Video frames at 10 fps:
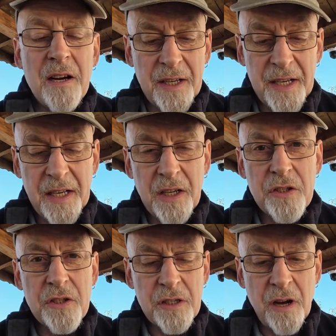Like an English
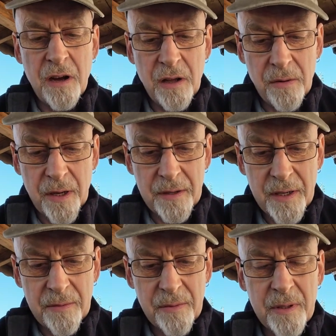style one
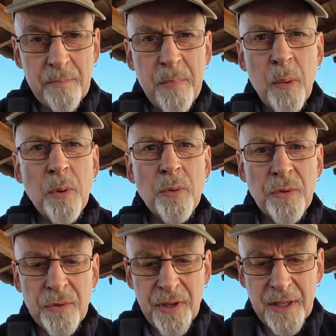with
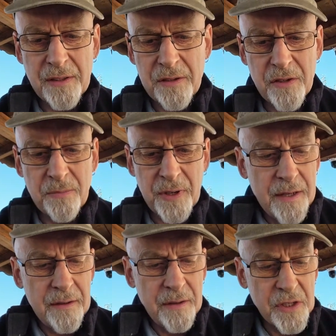bubble things or something.
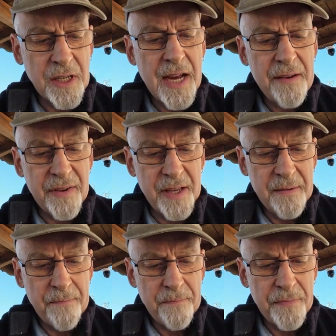Oh, there's a cafe,
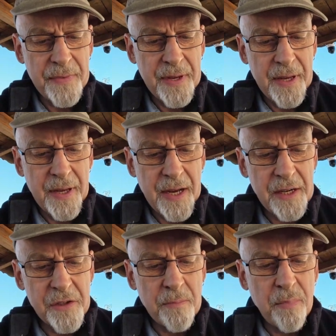and
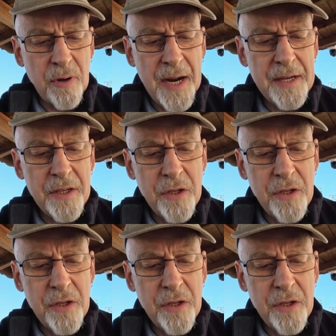there's a brand